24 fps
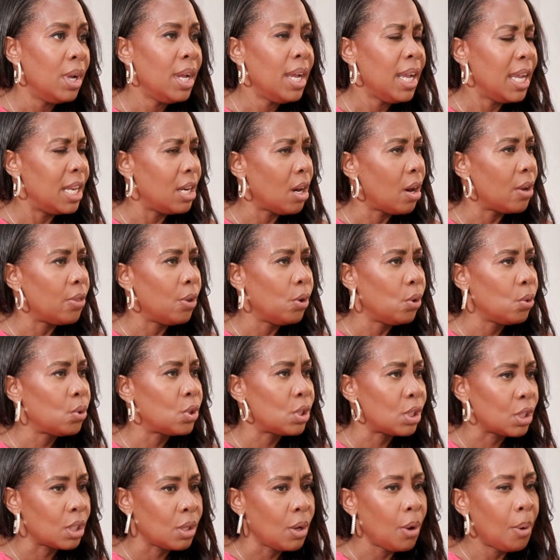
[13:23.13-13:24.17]
And are those
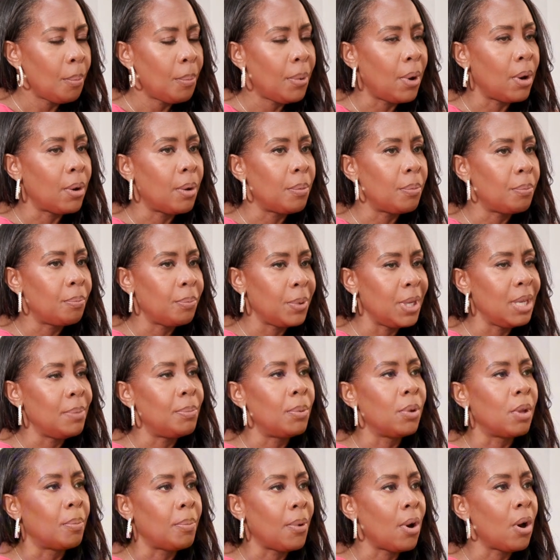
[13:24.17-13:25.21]

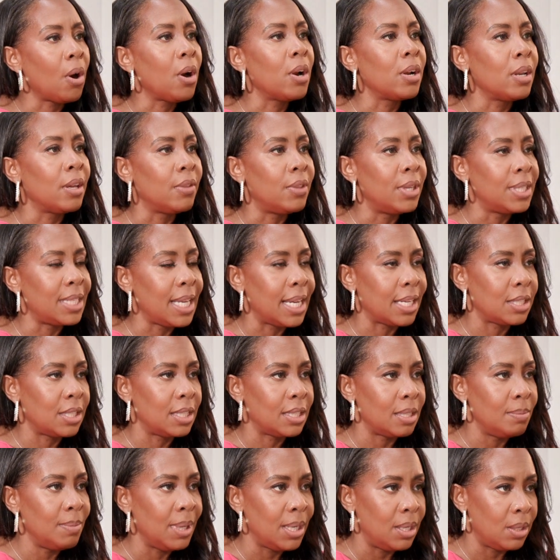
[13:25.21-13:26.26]
people a part of the Texas
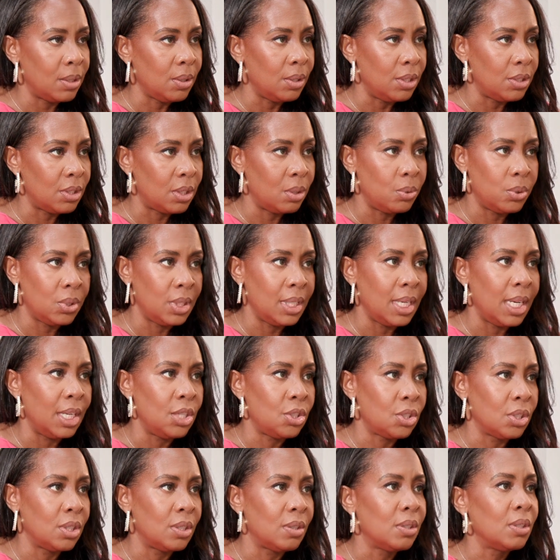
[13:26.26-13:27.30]
Medical
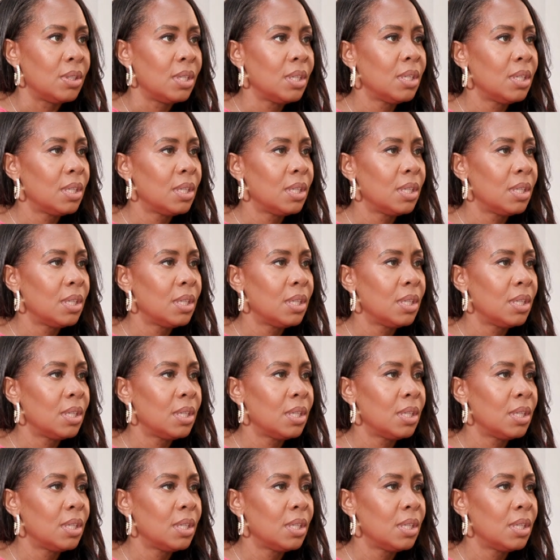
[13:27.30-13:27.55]
Association?